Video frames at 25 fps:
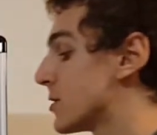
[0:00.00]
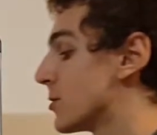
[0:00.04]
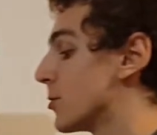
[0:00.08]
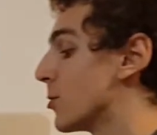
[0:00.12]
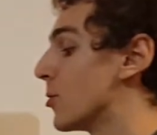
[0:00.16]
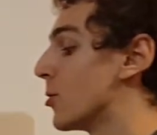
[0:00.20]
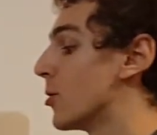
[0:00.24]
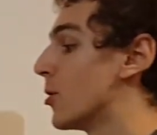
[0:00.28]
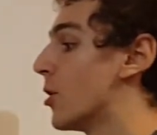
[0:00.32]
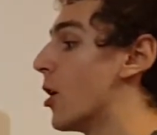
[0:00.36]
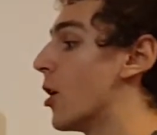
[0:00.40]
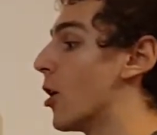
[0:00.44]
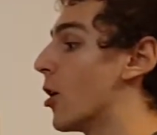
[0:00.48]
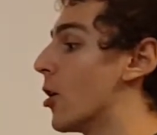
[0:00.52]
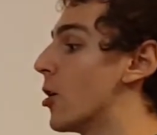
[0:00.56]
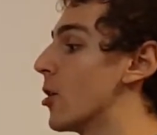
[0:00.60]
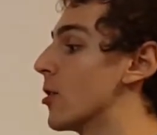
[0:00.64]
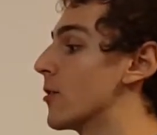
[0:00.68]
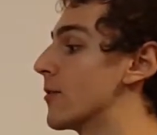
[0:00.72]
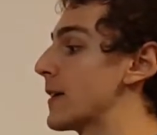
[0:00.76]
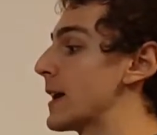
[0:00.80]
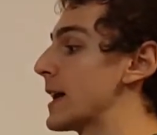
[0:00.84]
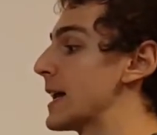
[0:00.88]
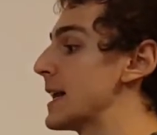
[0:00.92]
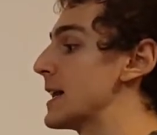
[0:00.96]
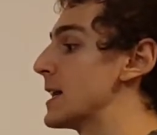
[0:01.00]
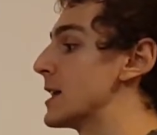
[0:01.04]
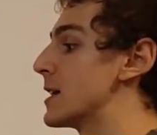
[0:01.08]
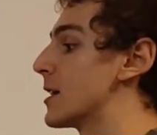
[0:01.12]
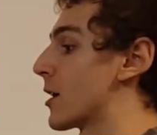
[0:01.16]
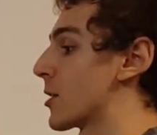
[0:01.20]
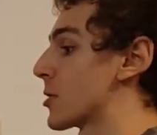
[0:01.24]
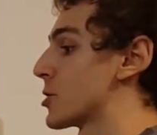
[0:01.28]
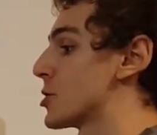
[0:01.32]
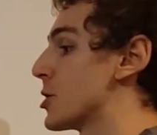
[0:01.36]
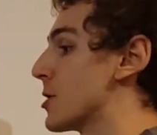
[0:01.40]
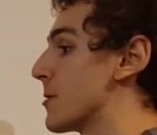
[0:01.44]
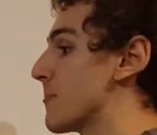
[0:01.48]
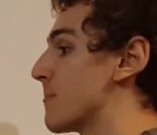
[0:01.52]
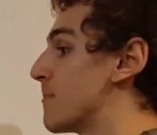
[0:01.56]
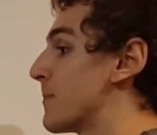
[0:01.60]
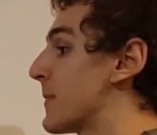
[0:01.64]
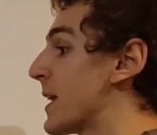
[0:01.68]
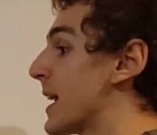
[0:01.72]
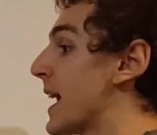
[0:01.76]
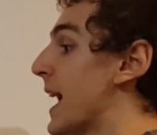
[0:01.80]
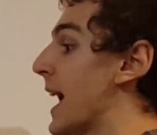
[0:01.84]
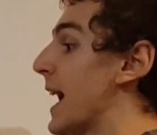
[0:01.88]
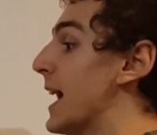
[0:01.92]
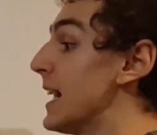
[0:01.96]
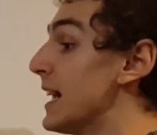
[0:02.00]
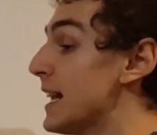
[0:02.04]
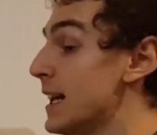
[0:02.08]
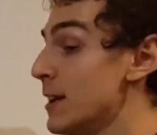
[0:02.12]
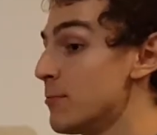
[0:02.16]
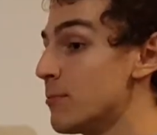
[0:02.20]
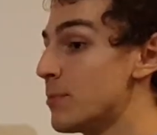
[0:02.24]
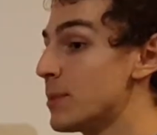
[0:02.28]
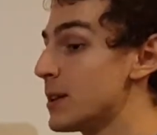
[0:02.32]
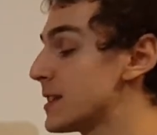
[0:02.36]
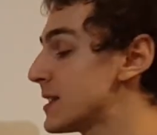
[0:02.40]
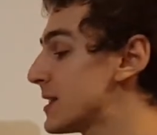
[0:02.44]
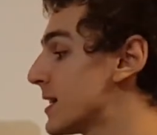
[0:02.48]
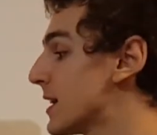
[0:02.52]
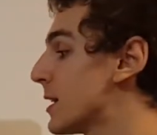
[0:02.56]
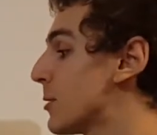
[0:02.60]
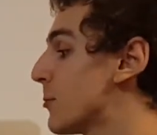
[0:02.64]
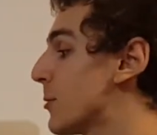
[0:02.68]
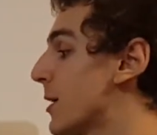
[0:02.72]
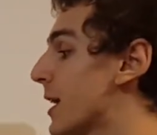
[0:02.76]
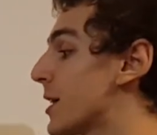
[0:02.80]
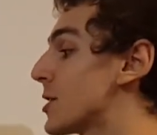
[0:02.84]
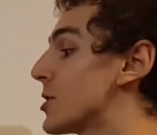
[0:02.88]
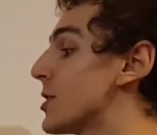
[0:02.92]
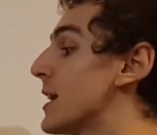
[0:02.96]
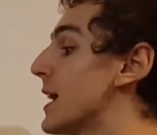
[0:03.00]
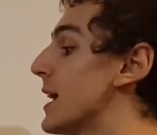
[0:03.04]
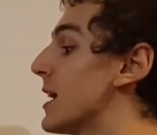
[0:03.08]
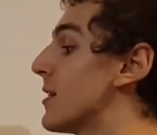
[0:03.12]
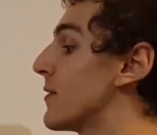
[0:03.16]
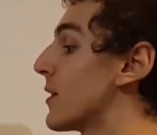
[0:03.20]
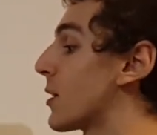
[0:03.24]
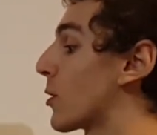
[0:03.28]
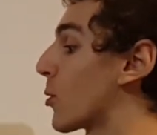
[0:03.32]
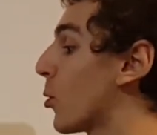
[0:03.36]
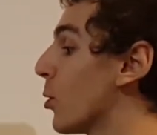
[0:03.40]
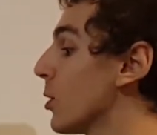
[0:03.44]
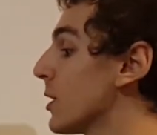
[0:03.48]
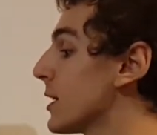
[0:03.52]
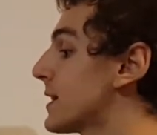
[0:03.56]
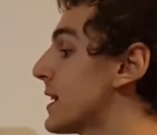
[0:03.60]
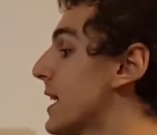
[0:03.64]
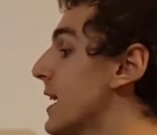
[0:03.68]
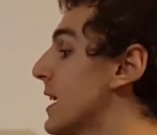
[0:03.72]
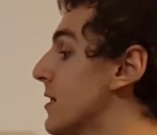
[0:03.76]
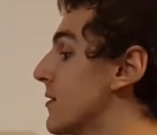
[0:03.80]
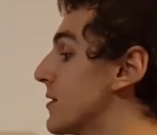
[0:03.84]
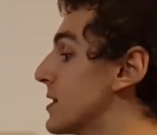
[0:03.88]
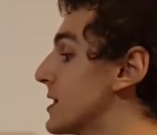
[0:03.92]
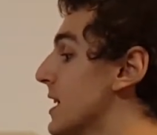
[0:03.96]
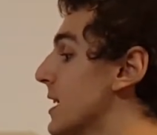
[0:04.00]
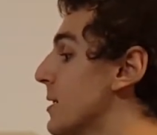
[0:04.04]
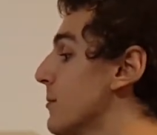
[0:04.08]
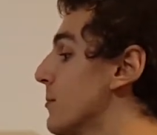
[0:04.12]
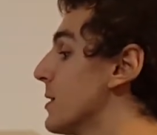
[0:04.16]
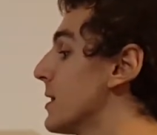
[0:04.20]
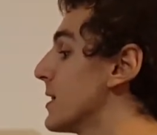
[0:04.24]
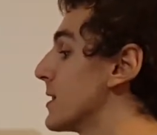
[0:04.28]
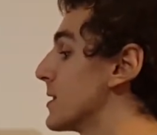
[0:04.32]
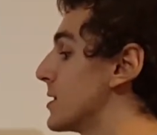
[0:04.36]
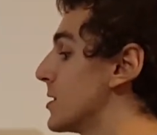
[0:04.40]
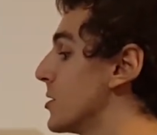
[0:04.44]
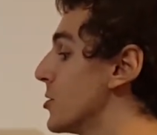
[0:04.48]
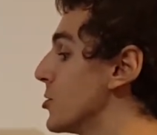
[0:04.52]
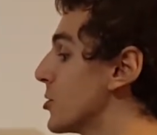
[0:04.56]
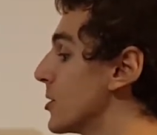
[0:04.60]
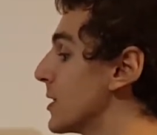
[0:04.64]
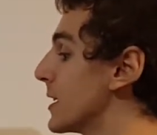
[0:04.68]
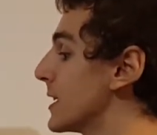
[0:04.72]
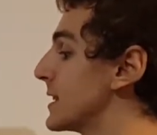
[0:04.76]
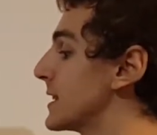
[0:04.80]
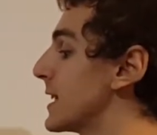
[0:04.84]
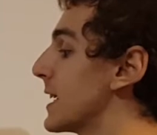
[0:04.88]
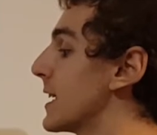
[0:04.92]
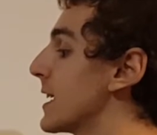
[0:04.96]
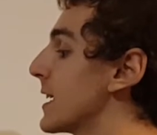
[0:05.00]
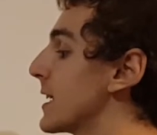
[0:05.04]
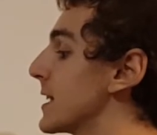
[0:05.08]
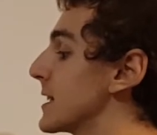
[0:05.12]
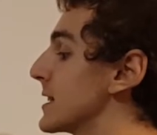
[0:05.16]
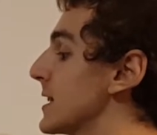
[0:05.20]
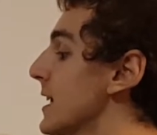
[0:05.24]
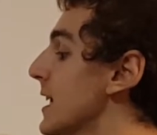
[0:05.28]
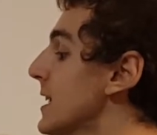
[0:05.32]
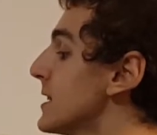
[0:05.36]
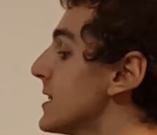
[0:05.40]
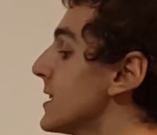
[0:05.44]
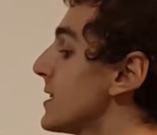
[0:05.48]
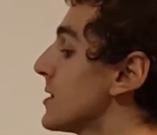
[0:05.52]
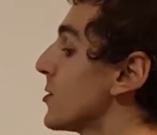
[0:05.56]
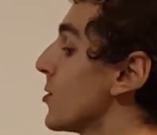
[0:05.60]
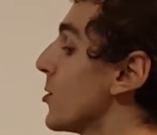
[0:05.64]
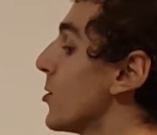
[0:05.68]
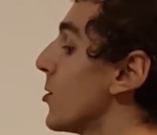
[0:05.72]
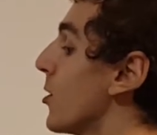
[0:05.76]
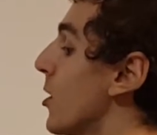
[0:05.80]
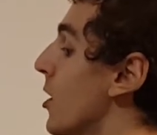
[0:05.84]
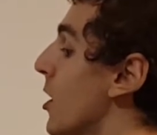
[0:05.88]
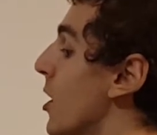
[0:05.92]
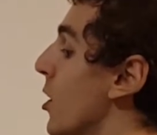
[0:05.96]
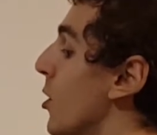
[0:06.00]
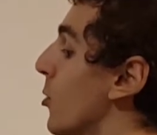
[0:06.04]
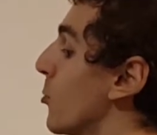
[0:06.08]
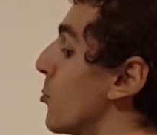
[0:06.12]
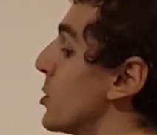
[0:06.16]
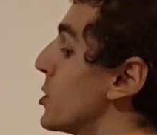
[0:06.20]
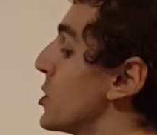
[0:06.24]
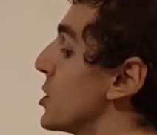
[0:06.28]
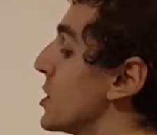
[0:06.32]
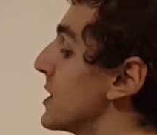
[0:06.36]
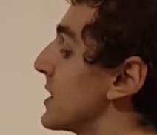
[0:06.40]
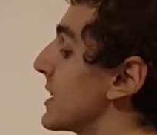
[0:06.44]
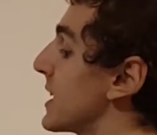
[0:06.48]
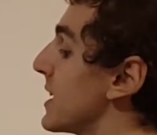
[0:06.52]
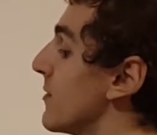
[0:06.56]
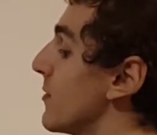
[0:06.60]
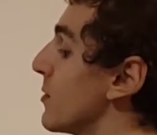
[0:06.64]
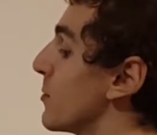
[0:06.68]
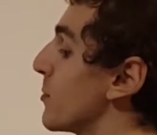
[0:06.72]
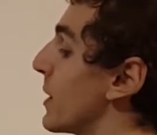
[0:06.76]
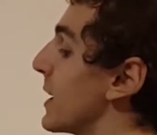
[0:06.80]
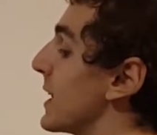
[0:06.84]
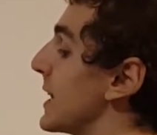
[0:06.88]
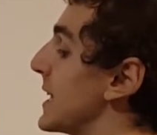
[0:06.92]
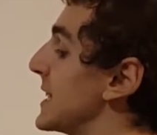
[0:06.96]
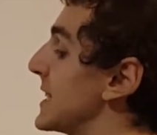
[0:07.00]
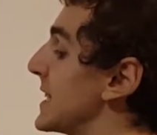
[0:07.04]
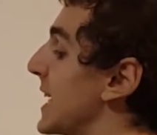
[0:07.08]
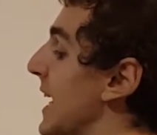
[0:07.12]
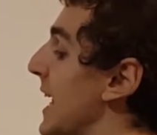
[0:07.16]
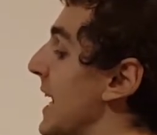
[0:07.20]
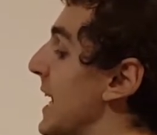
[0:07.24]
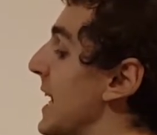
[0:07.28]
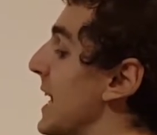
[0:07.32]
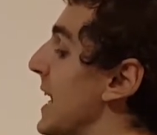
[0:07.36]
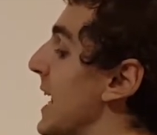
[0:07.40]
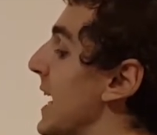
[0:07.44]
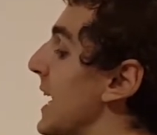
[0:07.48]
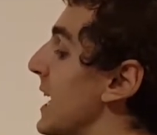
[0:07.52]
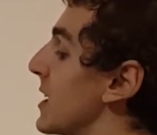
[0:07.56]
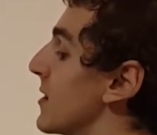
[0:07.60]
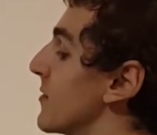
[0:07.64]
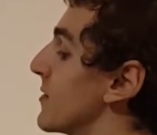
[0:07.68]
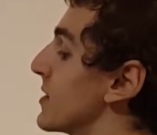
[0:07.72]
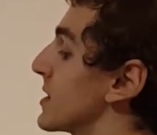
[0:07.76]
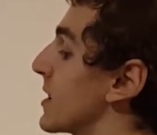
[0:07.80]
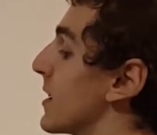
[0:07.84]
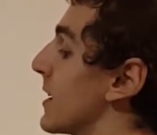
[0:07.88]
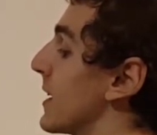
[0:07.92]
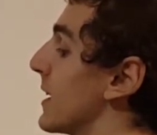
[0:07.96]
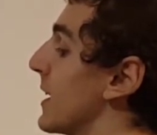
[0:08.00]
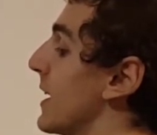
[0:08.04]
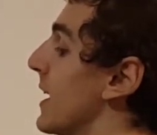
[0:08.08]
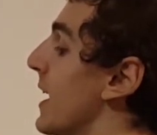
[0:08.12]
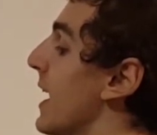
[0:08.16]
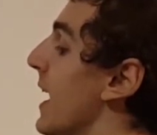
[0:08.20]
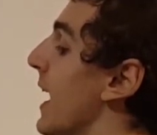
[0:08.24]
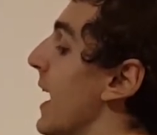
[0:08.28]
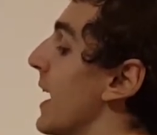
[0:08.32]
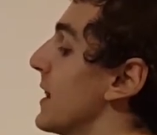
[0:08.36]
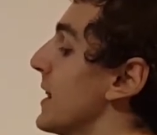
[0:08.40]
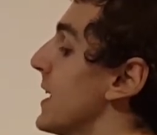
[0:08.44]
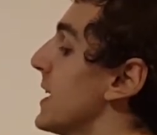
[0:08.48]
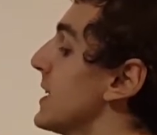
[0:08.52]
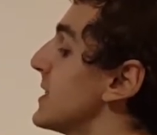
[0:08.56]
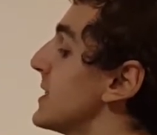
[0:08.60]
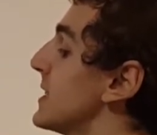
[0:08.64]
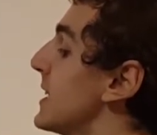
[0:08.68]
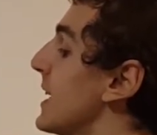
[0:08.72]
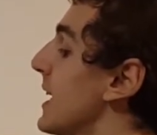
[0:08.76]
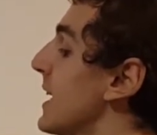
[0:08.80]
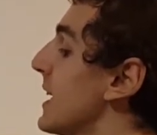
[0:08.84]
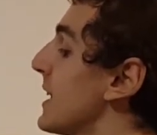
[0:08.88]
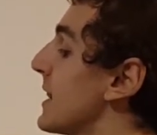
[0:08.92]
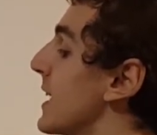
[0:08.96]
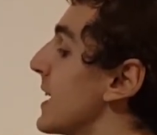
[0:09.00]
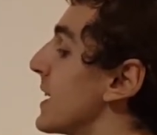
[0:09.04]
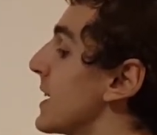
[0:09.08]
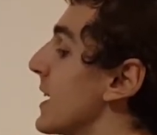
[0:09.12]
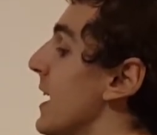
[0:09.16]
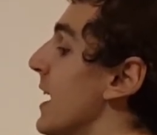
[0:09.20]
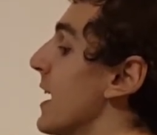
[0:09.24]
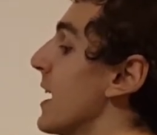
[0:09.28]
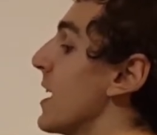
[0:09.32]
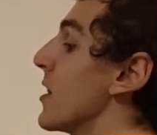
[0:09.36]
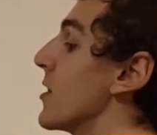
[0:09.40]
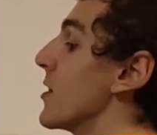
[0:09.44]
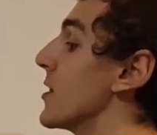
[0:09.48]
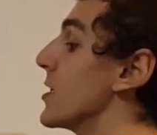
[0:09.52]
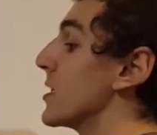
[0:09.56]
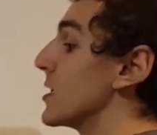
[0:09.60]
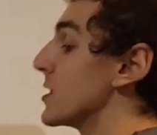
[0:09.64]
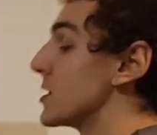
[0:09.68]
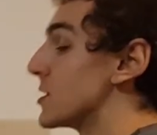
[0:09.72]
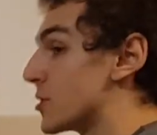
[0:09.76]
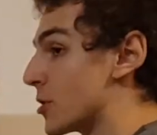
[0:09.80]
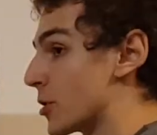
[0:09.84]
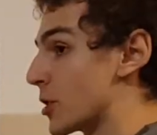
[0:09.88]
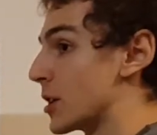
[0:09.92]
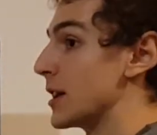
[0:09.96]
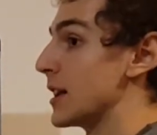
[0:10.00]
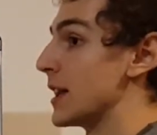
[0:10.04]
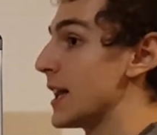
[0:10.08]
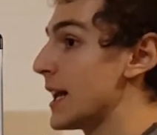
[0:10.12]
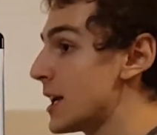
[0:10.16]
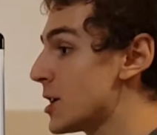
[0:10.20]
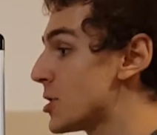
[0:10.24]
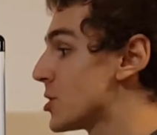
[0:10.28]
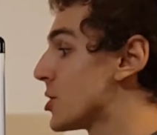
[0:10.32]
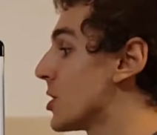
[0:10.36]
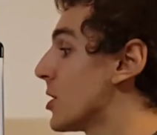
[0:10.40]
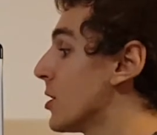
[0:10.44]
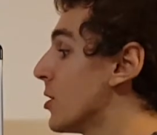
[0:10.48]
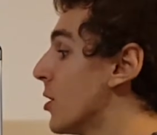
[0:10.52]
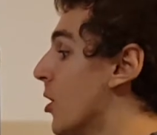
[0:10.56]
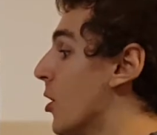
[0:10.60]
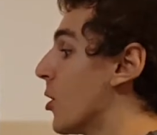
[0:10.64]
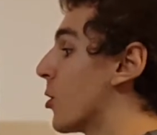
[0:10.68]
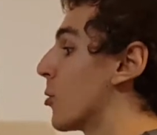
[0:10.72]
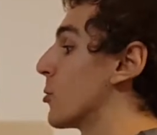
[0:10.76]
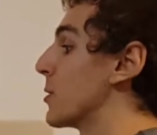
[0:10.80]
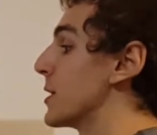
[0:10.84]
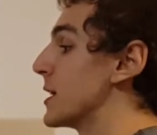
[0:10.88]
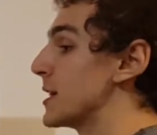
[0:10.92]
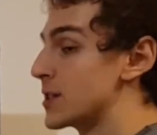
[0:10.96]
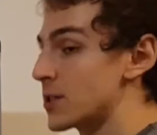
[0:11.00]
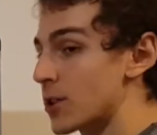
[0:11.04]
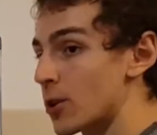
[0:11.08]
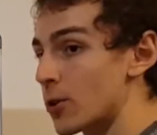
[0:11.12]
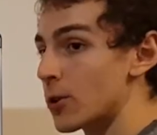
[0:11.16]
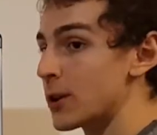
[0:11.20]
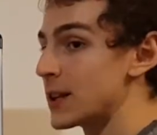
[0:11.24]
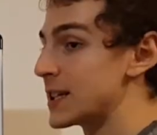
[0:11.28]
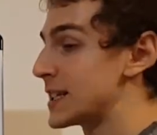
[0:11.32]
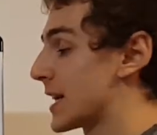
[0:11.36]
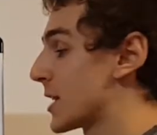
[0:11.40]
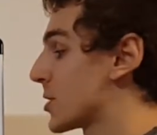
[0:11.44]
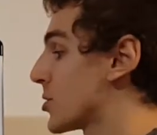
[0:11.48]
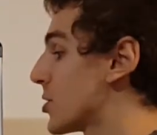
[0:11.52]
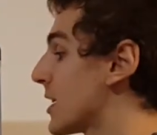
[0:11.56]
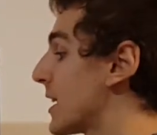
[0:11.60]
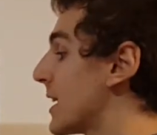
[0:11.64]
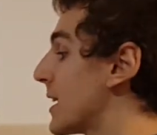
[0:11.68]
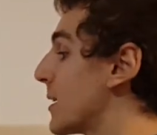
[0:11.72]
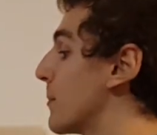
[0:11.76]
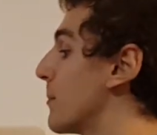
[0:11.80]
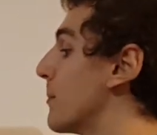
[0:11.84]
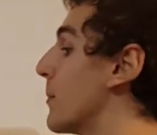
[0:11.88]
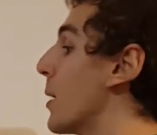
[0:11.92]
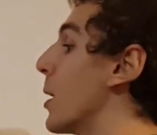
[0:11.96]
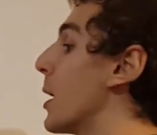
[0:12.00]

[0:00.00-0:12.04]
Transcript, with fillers: law of induction. And implicitly, we actually have the qualitative statement that's usually stated as Lenz's law, which is given by this negative sign. And that's saying that the circulation, or this curl, is actually going to